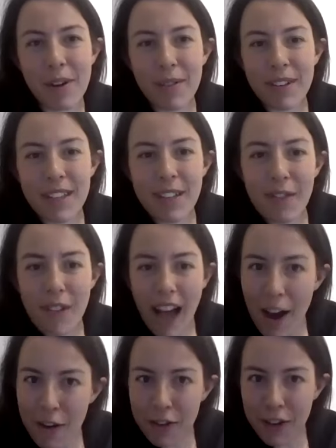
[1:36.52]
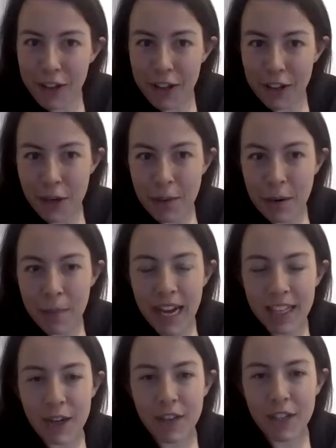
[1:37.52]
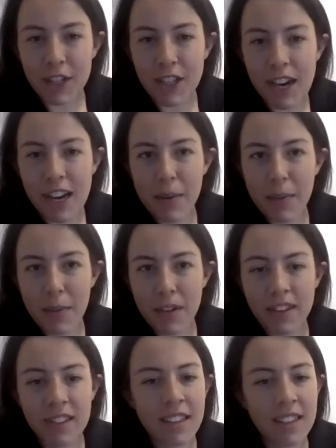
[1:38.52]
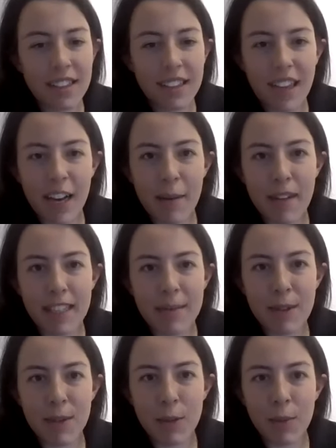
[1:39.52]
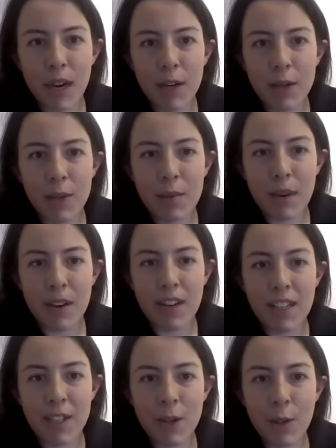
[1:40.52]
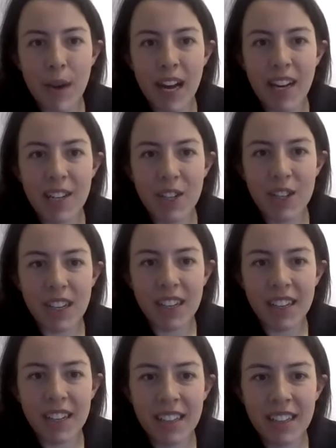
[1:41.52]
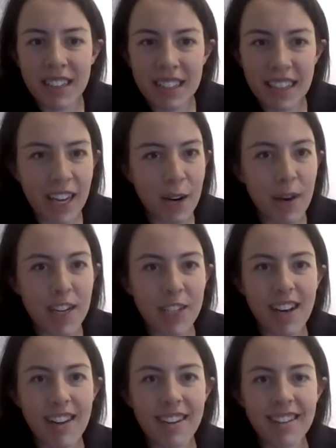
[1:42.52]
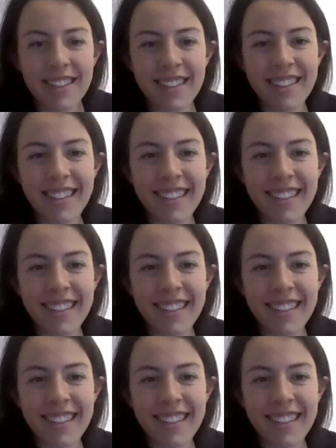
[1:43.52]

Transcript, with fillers: Well, without further ado, I'm going to pass it over to John and we'll talk about some of those repairs we might run into in the backcountry. Take it away, John.